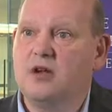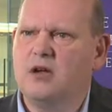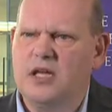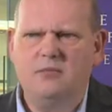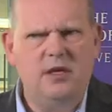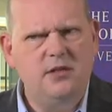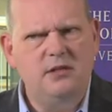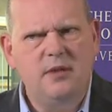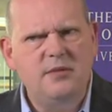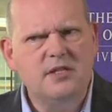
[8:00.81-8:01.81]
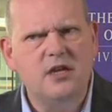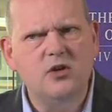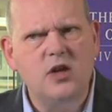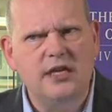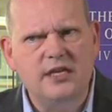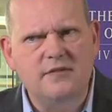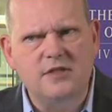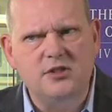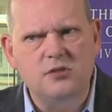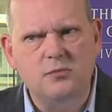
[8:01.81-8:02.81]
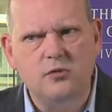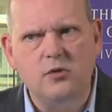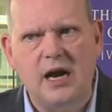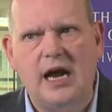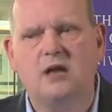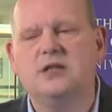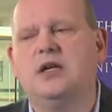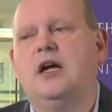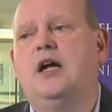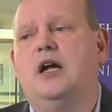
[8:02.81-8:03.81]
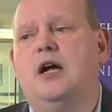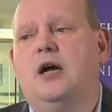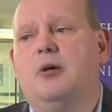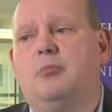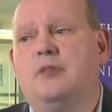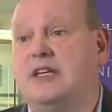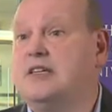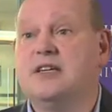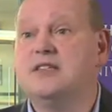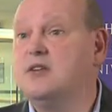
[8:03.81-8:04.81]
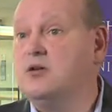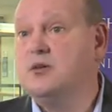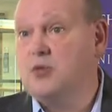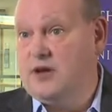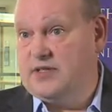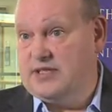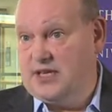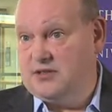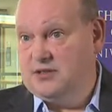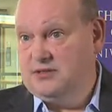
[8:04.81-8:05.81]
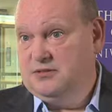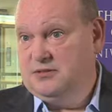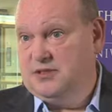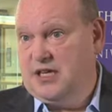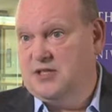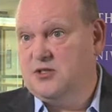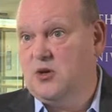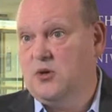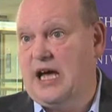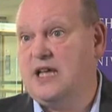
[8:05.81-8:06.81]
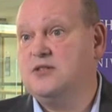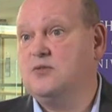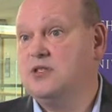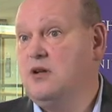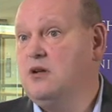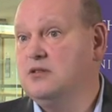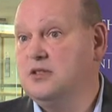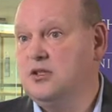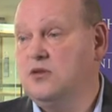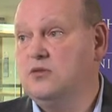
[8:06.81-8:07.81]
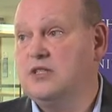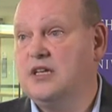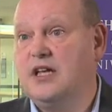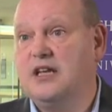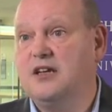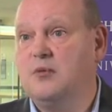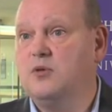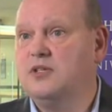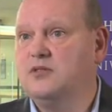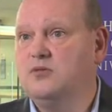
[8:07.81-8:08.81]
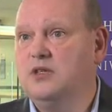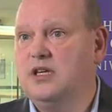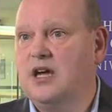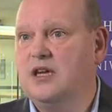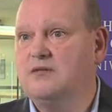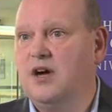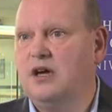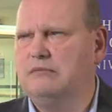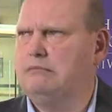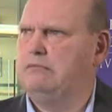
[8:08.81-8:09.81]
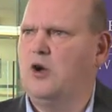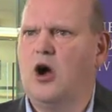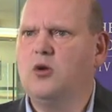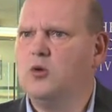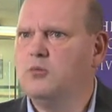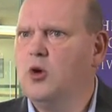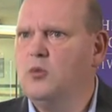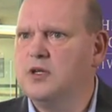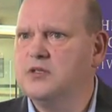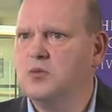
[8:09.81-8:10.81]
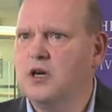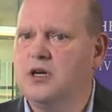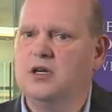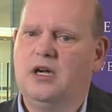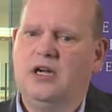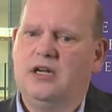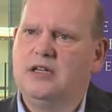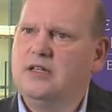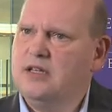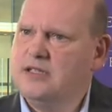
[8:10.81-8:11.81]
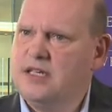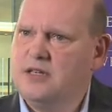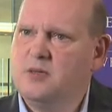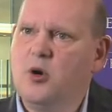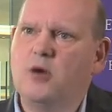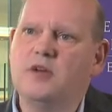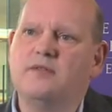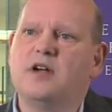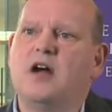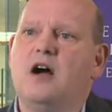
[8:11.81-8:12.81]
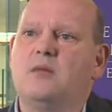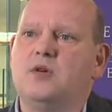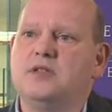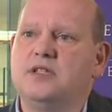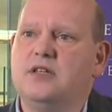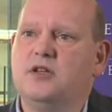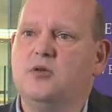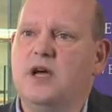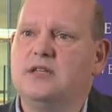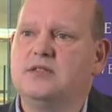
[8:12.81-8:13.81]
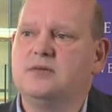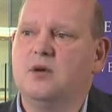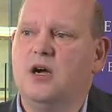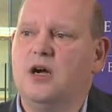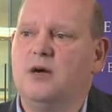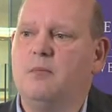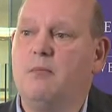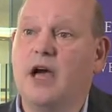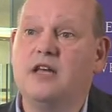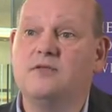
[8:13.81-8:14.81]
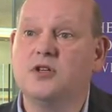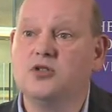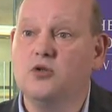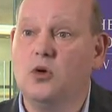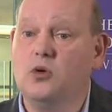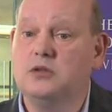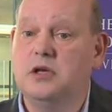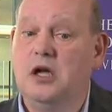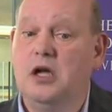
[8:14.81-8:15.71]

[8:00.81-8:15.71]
thought, hey, maybe it's not a good idea if these should move around. They didn't consult the private sector, and so as a result, you suddenly ended up with these really kind of awkward moments where, let's say the Department of the Commerce in the US might have controlled